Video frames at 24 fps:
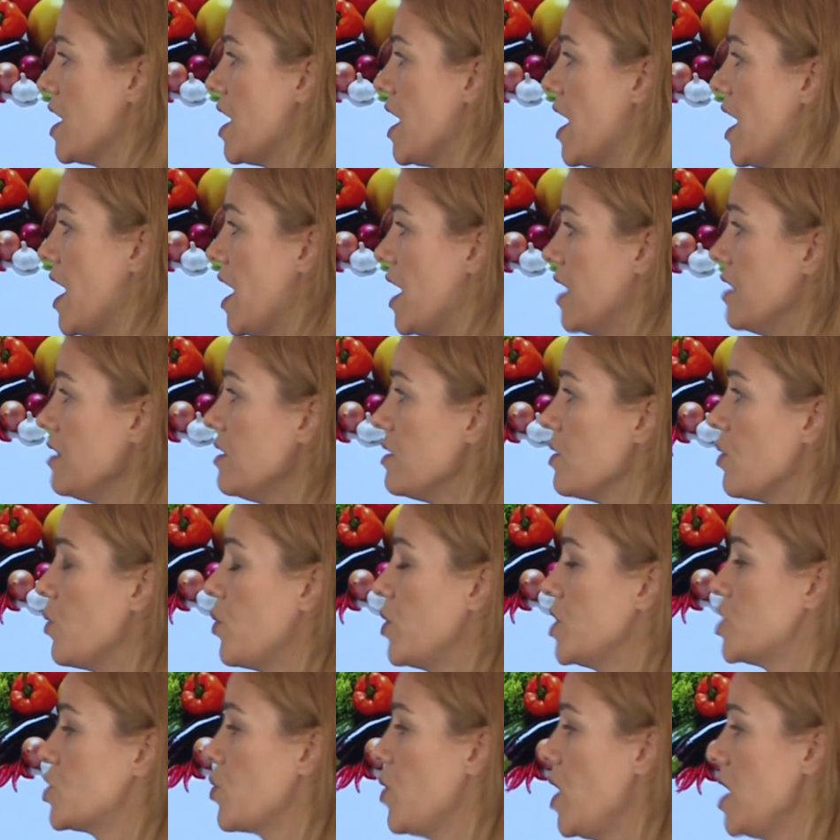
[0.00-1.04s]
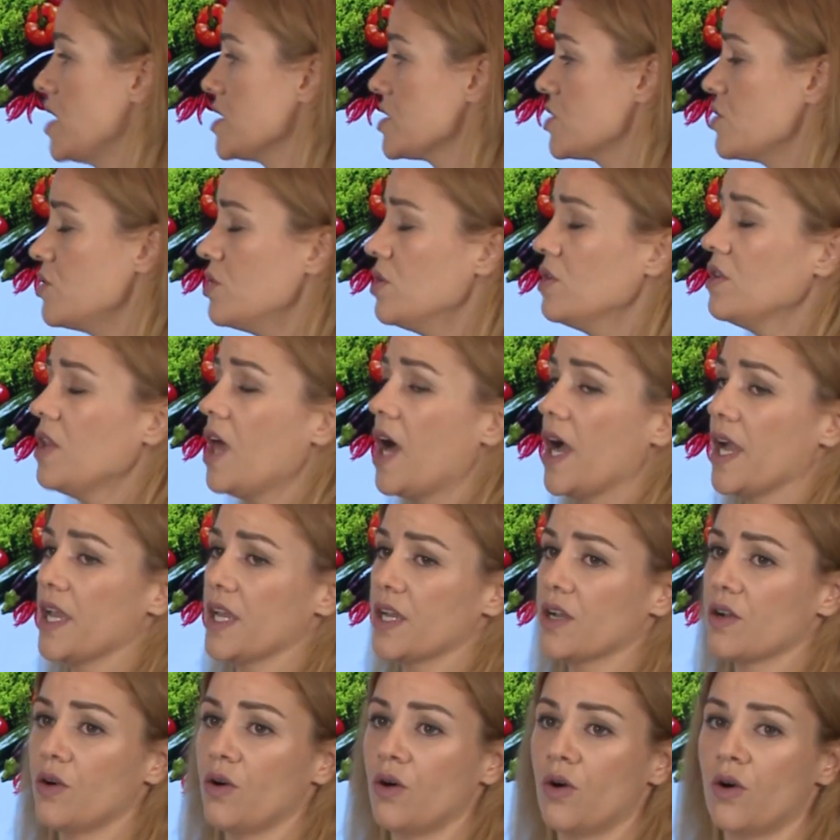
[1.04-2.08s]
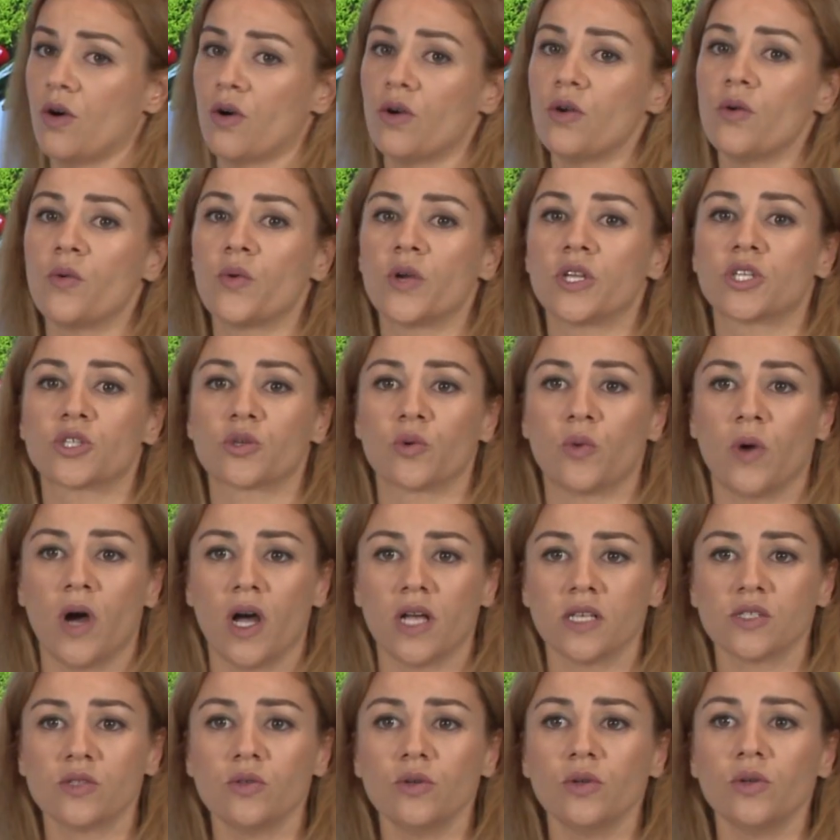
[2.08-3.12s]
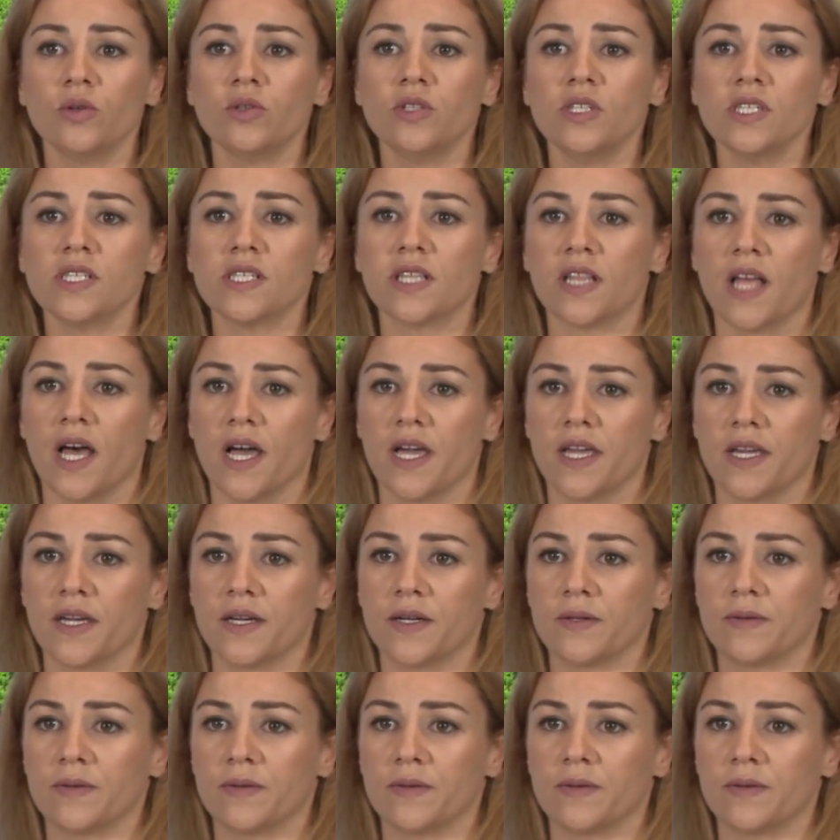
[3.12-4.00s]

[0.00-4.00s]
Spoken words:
And which ones do you like, or which ones do you dislike?